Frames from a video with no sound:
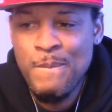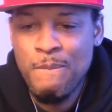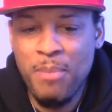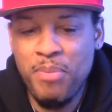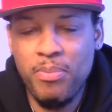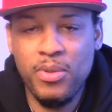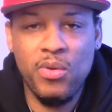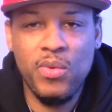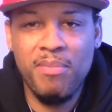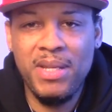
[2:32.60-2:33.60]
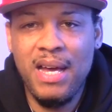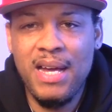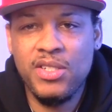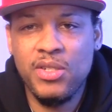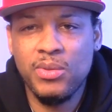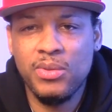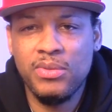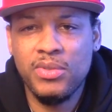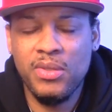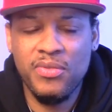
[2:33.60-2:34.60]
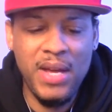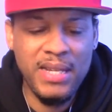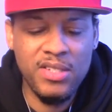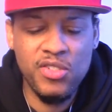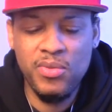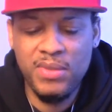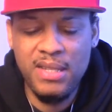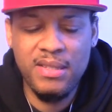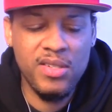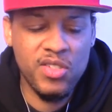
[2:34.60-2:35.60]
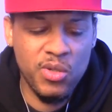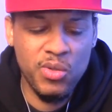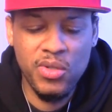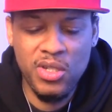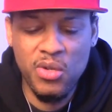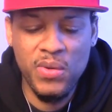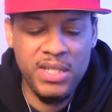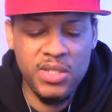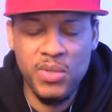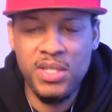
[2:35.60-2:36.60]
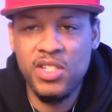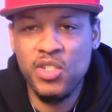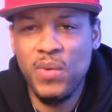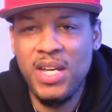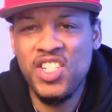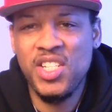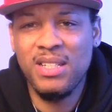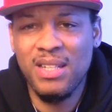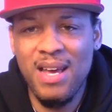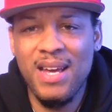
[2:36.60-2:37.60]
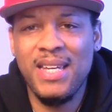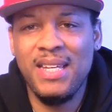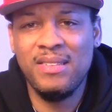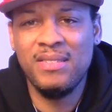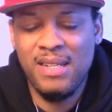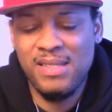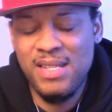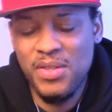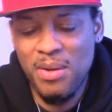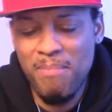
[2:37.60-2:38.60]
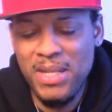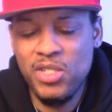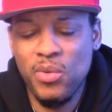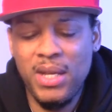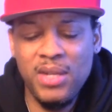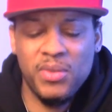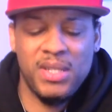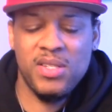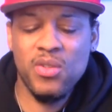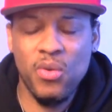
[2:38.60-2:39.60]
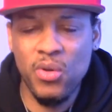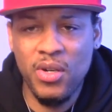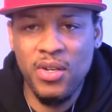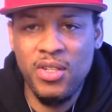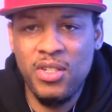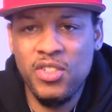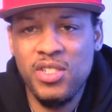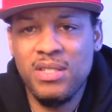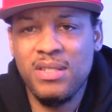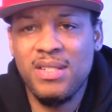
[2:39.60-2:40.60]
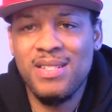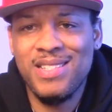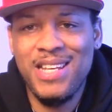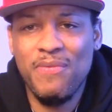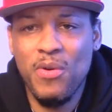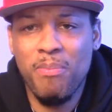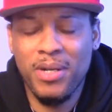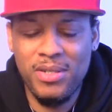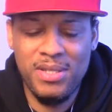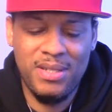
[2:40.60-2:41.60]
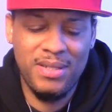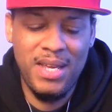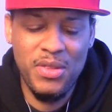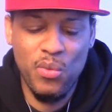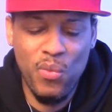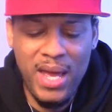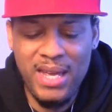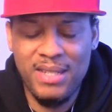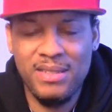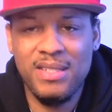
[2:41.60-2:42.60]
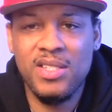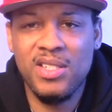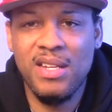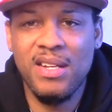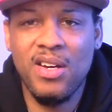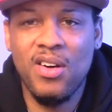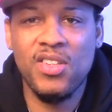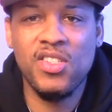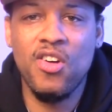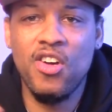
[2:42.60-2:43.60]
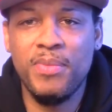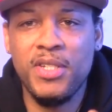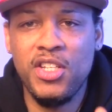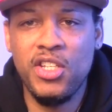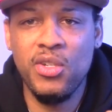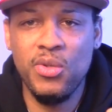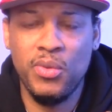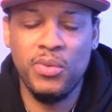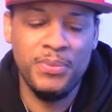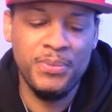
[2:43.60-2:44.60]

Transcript: Like people don't want to be lied to. So the fact that you think that it's cool to go into a situation lying is either a mental illness or you're just a deceitful person. Either way, this is going to cause harm to you.